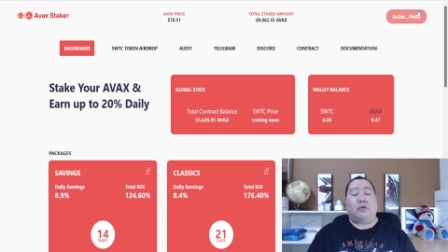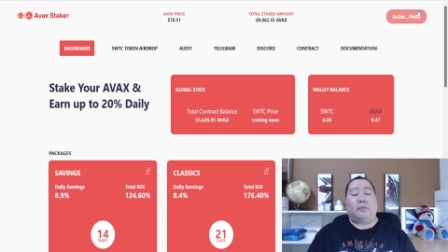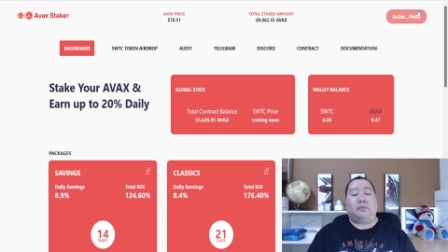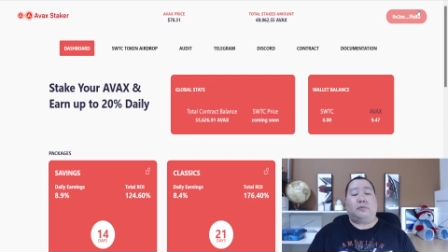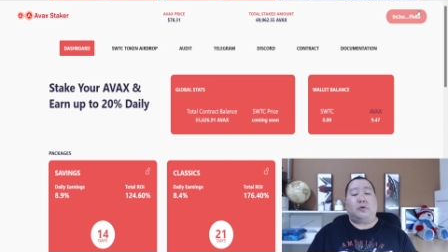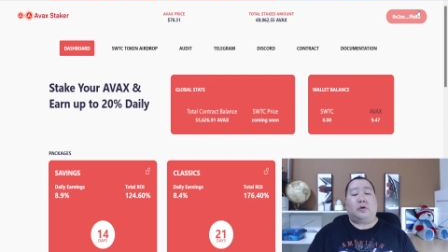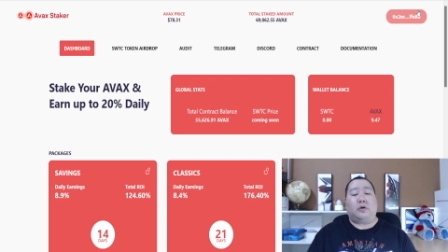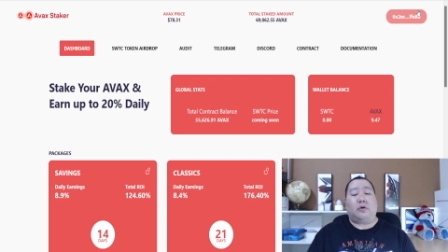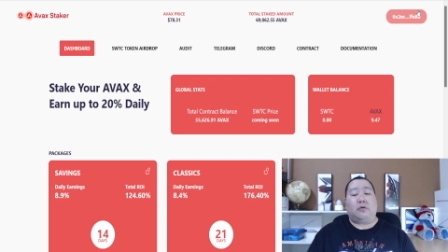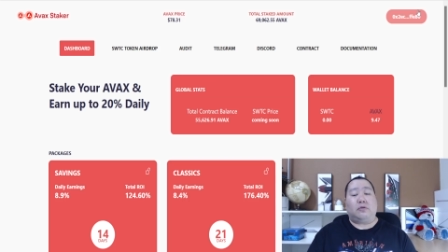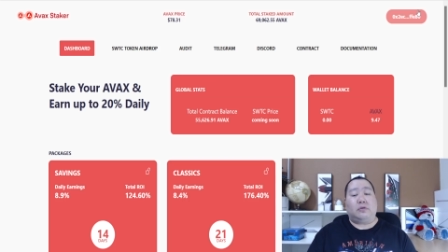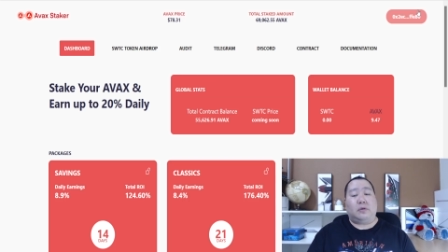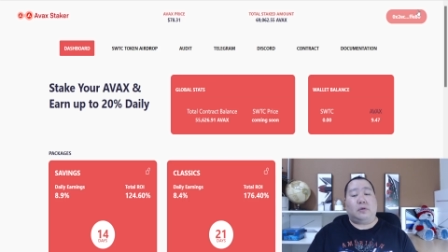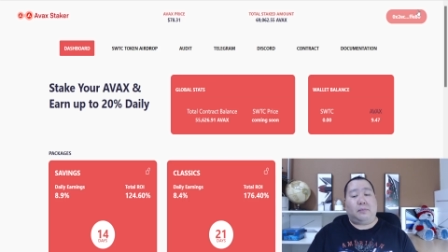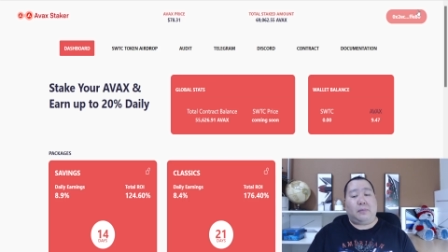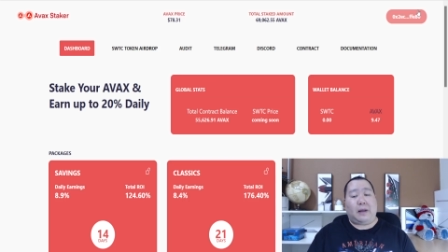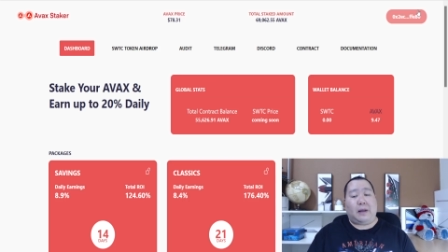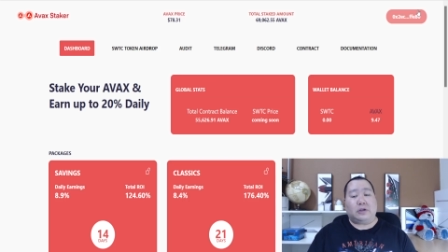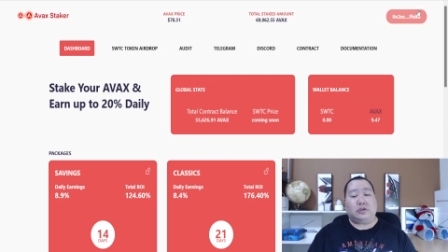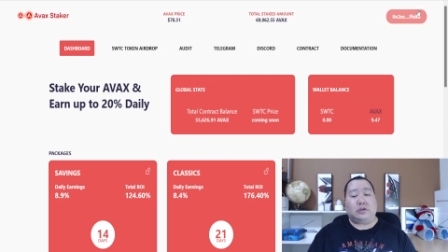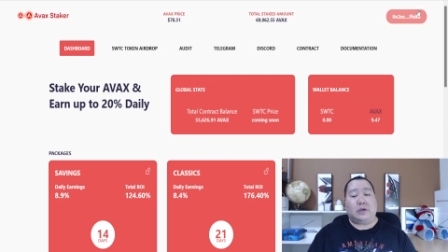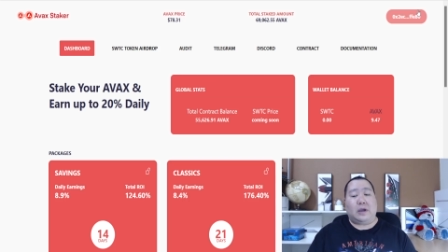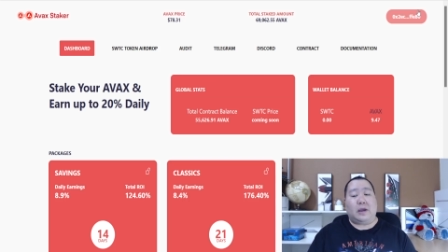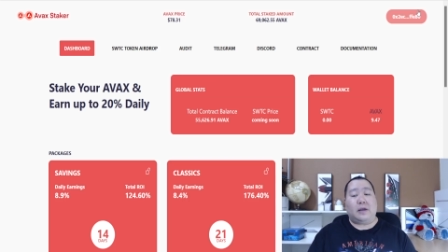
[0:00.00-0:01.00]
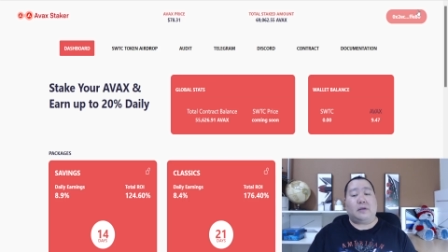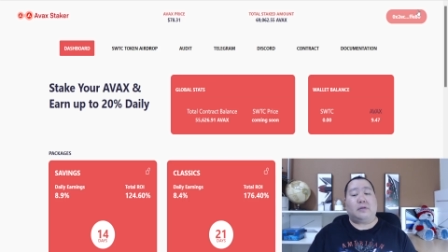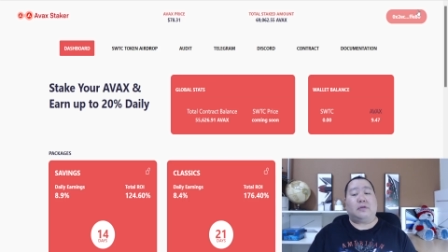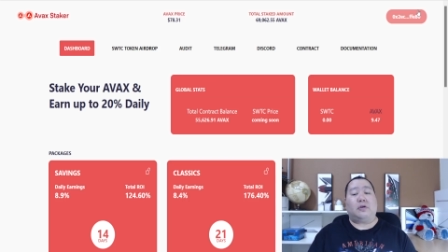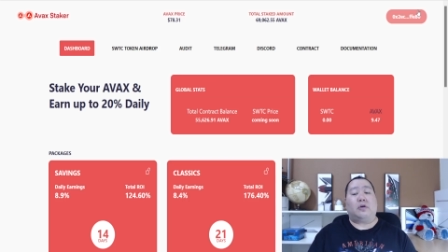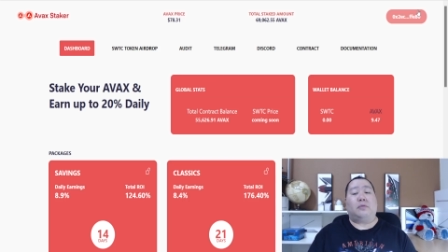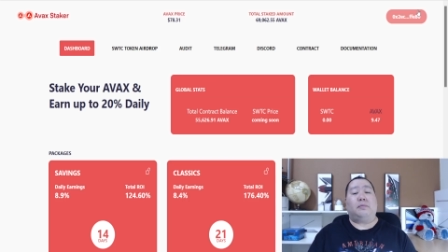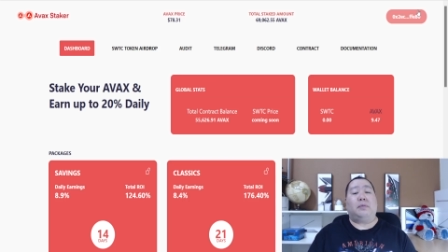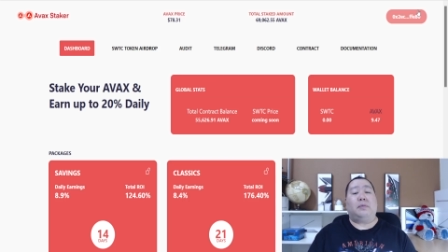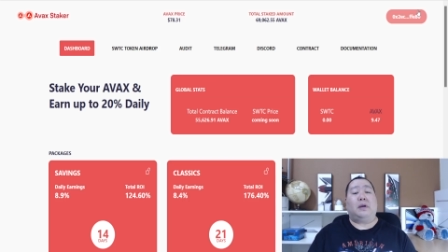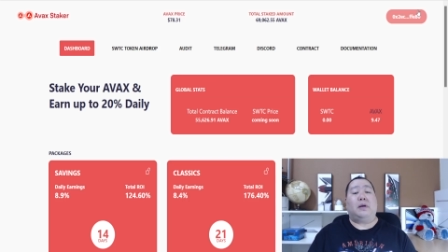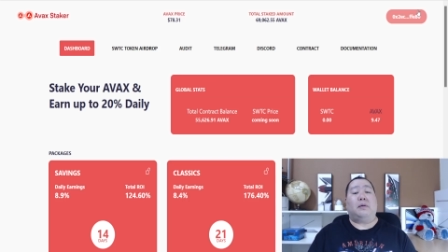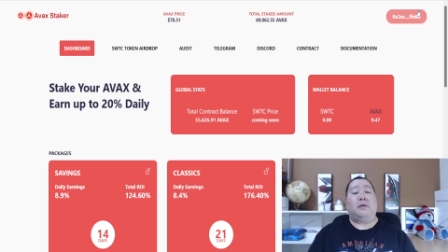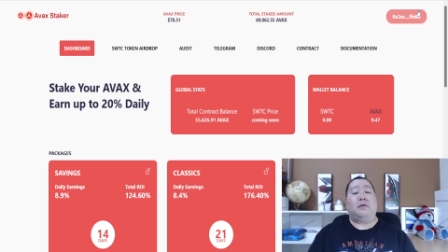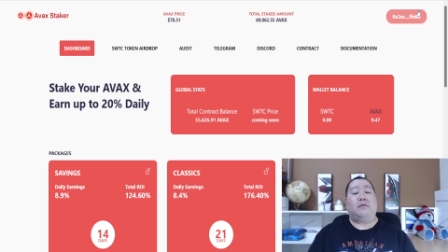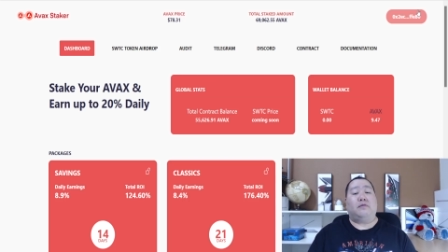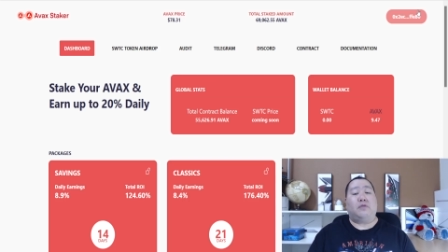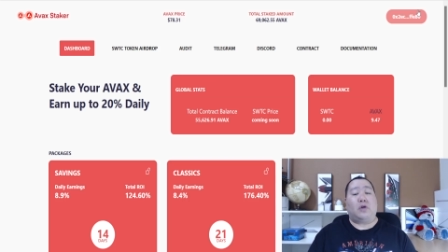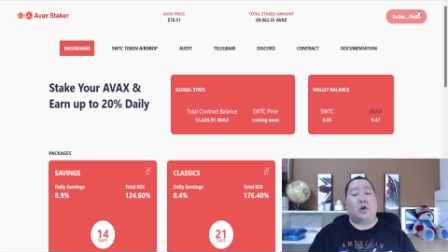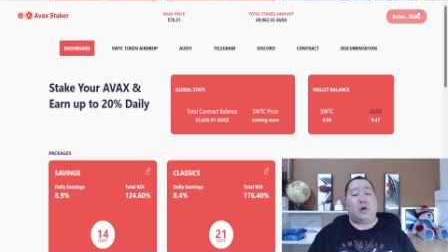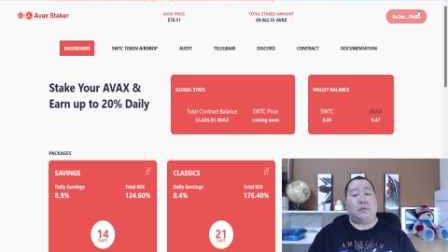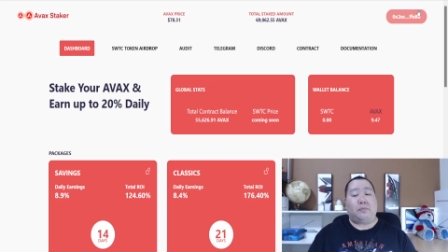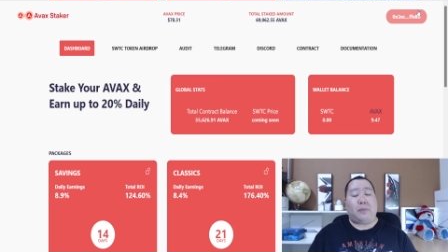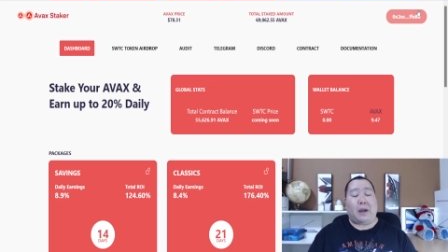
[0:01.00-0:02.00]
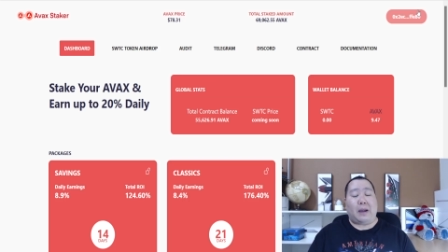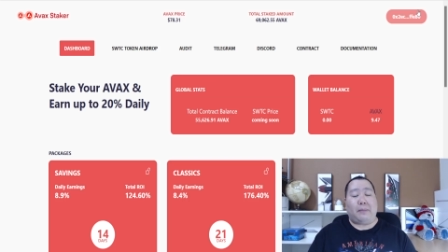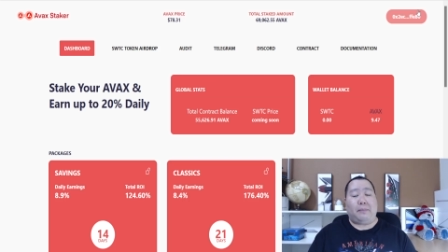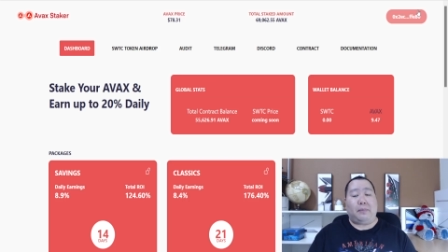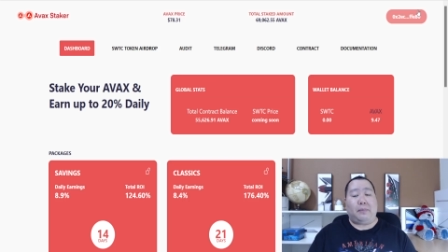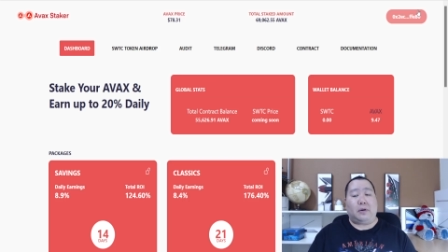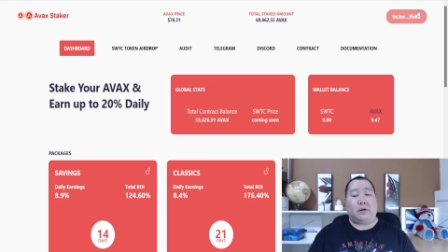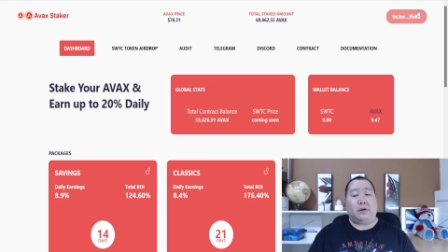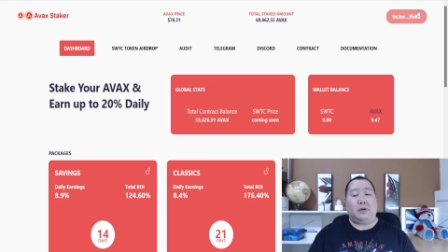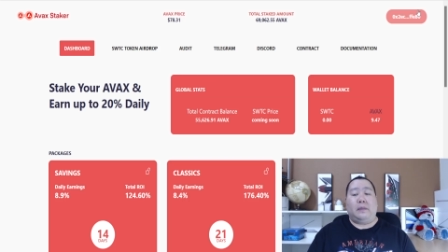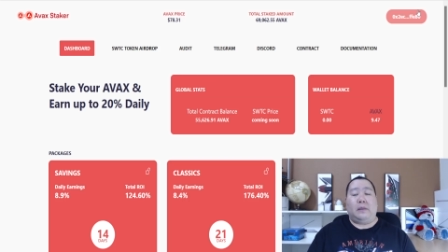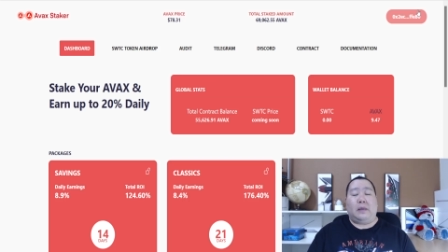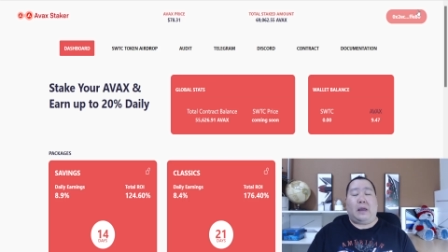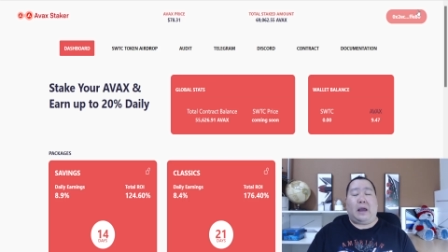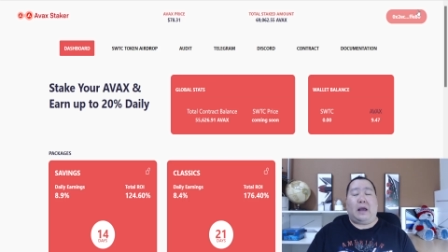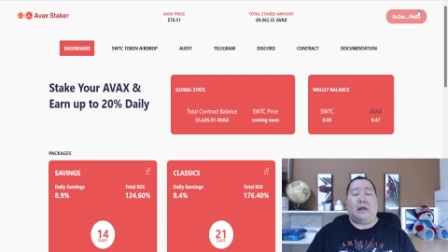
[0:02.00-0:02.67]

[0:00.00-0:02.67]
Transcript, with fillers: cryptocurrency blockchains that are becoming very popular,